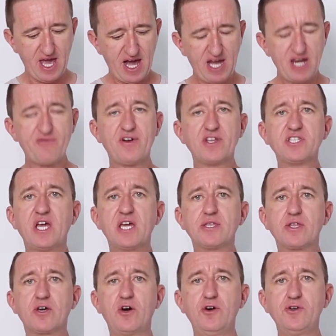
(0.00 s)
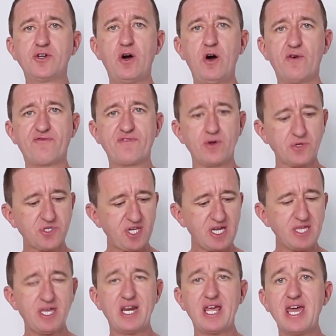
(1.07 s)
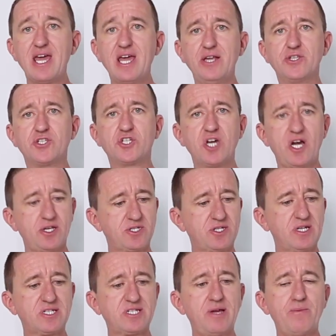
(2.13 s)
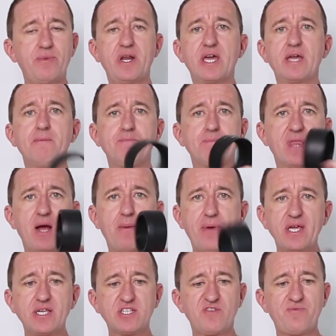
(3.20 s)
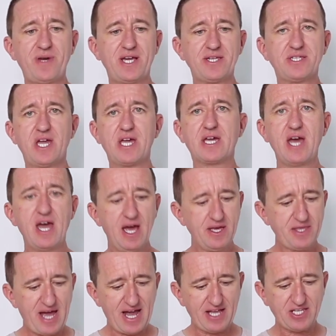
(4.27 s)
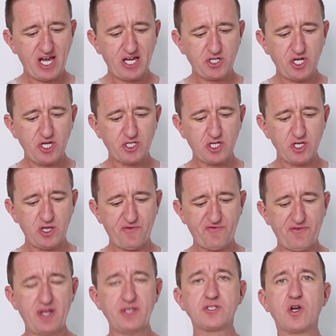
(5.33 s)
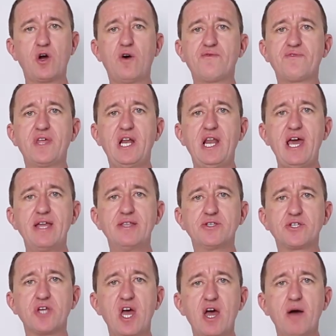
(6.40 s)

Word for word: And if I take the hood off, you'll see that it is just simply a piece of plastic that attaches to the front of the lens.